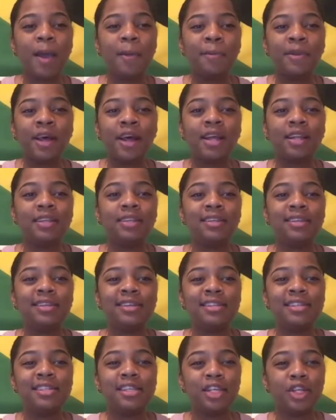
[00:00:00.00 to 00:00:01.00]
I'm not
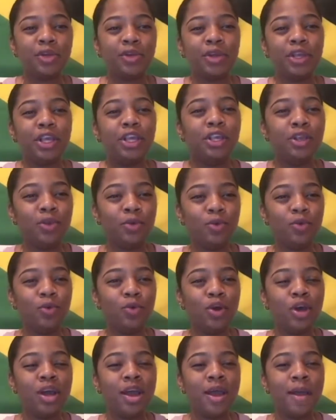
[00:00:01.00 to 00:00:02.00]
considering
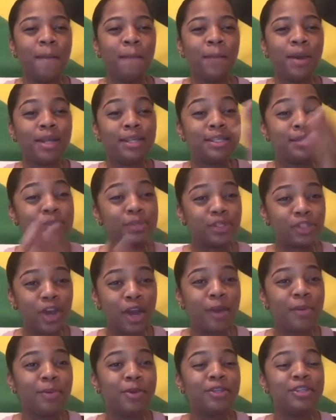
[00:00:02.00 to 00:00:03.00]
you my
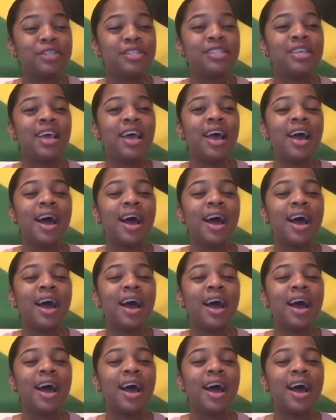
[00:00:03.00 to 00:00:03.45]
subscribers.